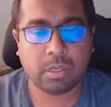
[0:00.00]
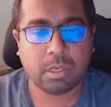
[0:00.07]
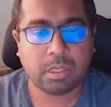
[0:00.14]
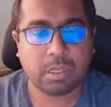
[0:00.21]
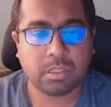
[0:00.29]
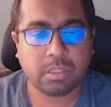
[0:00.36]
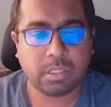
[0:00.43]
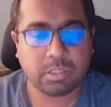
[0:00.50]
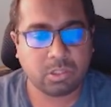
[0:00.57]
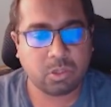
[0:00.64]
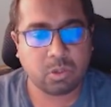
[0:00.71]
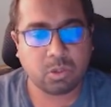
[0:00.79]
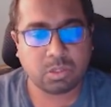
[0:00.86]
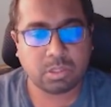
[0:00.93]
This
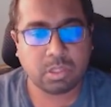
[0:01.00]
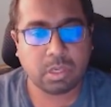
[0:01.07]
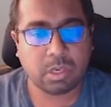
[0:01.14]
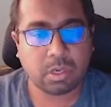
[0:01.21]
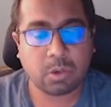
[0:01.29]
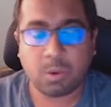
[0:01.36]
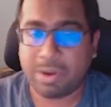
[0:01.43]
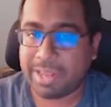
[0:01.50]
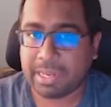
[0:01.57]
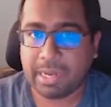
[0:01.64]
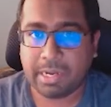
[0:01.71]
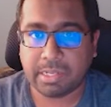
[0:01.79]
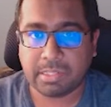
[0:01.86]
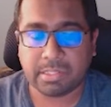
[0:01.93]
shows the codec
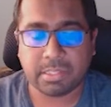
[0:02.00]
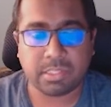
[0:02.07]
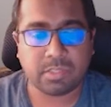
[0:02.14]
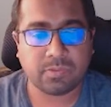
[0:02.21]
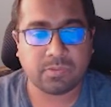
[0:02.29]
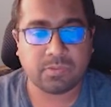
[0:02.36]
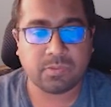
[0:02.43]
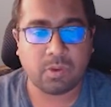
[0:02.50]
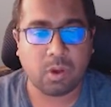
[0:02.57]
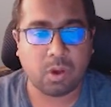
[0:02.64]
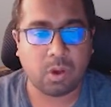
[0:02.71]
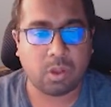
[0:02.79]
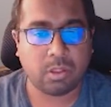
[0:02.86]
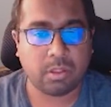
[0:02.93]
latencies
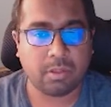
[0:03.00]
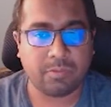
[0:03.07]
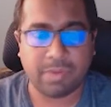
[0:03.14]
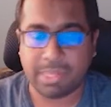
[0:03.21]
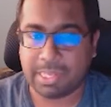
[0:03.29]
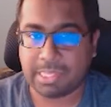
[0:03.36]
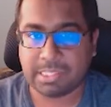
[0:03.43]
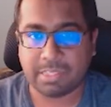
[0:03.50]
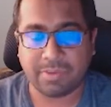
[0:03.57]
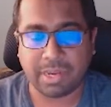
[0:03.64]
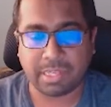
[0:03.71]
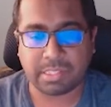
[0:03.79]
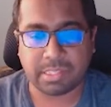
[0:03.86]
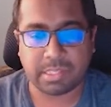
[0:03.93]
on the various
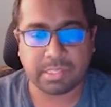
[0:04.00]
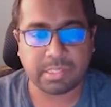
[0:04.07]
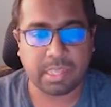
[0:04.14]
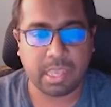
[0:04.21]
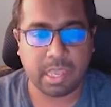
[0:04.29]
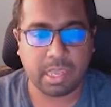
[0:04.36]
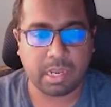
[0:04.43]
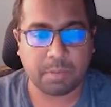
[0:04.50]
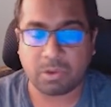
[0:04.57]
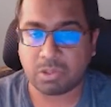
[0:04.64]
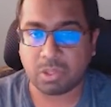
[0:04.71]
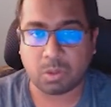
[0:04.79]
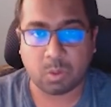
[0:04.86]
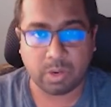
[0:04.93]
devices and
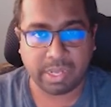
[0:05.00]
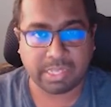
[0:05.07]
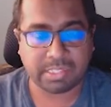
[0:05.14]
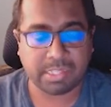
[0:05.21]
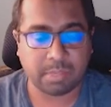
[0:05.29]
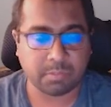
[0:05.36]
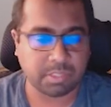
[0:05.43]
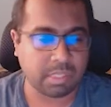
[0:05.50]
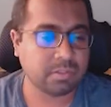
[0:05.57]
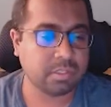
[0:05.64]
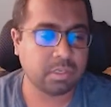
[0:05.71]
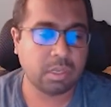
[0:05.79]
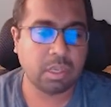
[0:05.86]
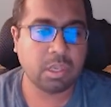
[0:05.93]
among the codecs themselves.
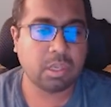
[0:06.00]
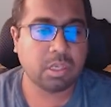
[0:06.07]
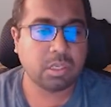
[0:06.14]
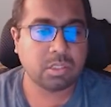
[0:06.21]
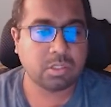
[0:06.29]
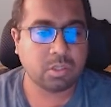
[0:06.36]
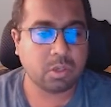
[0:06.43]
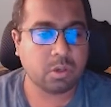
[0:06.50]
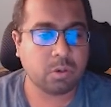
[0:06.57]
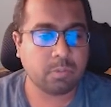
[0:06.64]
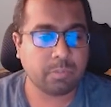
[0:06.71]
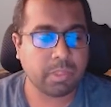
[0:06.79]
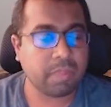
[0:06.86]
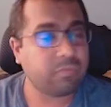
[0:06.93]

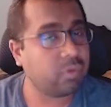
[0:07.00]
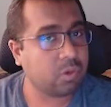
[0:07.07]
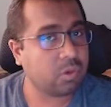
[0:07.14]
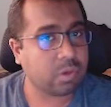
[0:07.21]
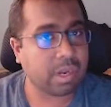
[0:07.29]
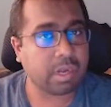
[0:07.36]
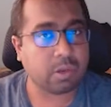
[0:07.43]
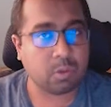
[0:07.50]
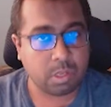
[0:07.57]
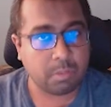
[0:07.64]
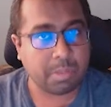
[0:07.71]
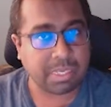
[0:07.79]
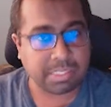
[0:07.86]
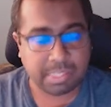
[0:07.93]
So if we at
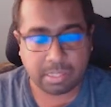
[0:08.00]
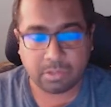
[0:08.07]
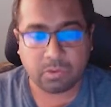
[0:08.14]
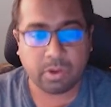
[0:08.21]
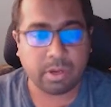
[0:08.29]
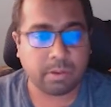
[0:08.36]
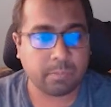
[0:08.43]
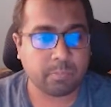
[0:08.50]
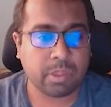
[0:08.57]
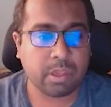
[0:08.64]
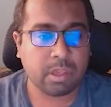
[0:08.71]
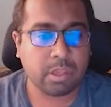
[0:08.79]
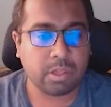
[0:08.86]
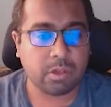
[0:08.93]
Google Pixel 3,
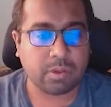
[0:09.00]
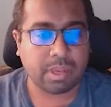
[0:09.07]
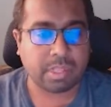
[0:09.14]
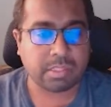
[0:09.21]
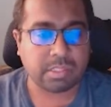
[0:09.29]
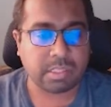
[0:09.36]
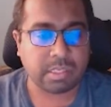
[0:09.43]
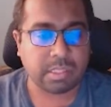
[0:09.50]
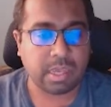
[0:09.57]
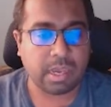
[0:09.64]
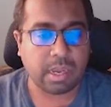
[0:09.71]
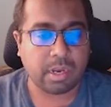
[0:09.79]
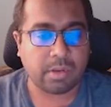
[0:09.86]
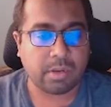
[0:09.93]
you can see
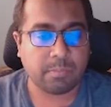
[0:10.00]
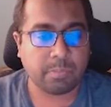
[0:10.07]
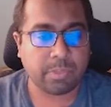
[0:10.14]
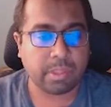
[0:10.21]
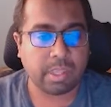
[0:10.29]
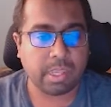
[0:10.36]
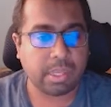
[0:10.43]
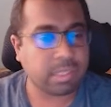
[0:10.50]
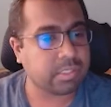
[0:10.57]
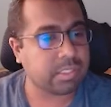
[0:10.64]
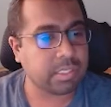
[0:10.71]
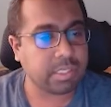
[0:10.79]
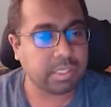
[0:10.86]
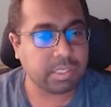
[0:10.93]
that
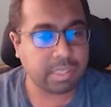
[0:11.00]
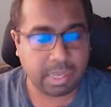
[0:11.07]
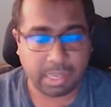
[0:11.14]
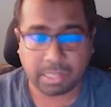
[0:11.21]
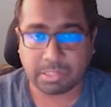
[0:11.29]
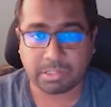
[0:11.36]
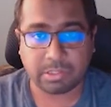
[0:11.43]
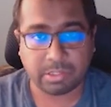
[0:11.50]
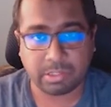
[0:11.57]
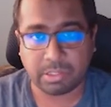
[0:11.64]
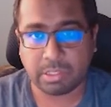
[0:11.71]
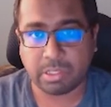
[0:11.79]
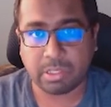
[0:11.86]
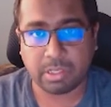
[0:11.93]
AAC has
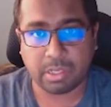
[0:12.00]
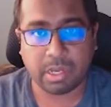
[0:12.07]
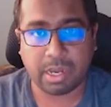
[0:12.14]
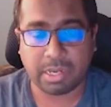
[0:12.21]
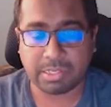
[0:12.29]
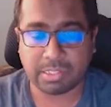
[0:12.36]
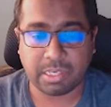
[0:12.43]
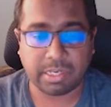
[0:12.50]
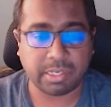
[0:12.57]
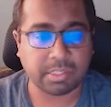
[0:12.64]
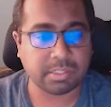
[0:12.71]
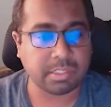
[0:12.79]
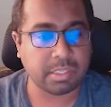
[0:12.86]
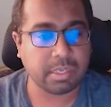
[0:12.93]
the highest
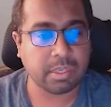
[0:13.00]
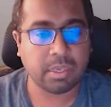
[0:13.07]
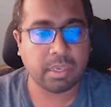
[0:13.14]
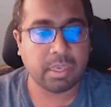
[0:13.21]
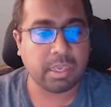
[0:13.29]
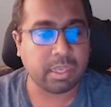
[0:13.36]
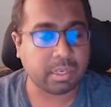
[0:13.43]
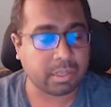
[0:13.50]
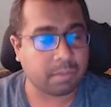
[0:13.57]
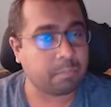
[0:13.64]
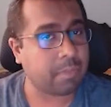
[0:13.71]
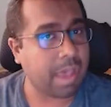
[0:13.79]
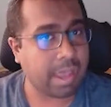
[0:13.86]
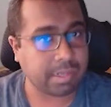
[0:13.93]
latency in
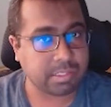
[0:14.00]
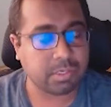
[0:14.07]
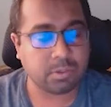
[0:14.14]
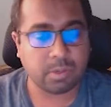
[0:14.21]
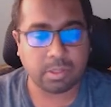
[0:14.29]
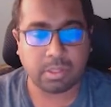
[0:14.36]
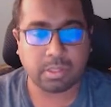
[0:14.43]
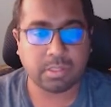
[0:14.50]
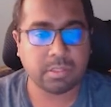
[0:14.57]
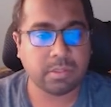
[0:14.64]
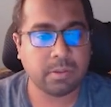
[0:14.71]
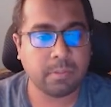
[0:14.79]
comparison to others.